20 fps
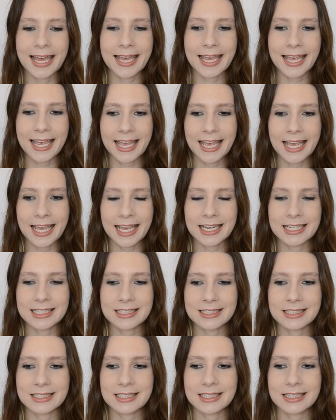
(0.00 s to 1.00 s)

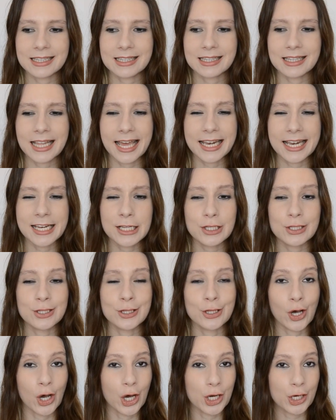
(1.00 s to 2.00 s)
And that is
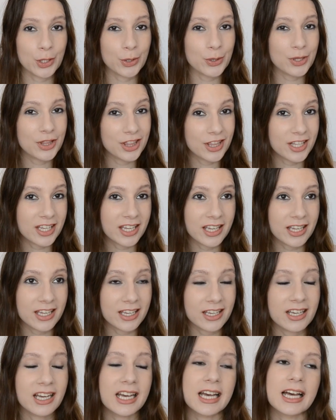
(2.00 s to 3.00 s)
not a good
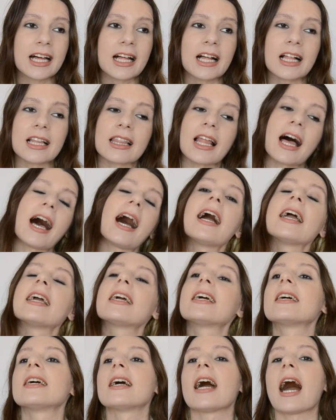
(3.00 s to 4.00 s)
thing.
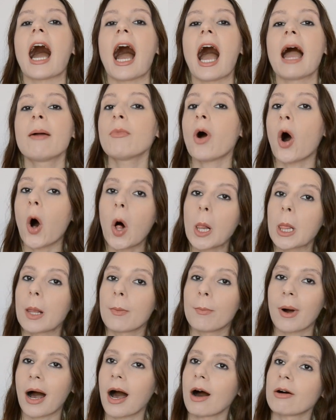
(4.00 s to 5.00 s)
Like, I'm all
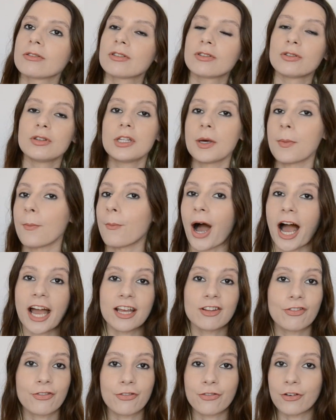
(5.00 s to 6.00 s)
about the
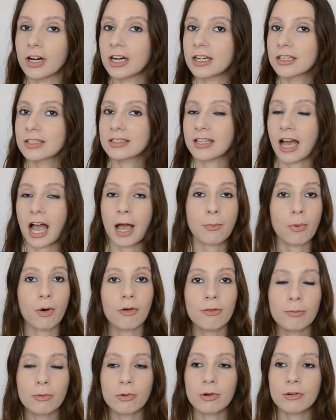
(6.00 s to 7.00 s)
mindfuck type
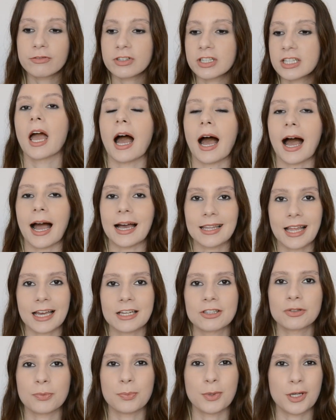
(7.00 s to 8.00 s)
of movie. I
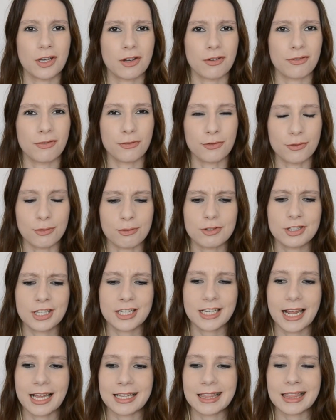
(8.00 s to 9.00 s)
like to be confused,
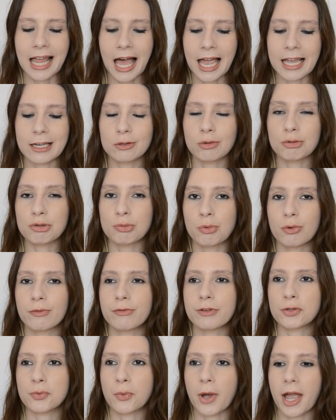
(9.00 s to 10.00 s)
and I like those
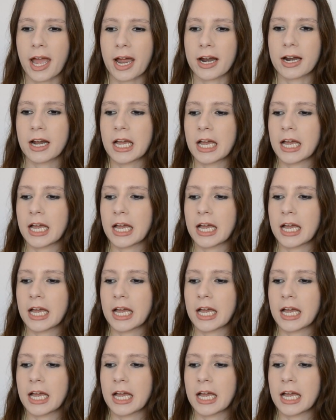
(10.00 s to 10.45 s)
movies where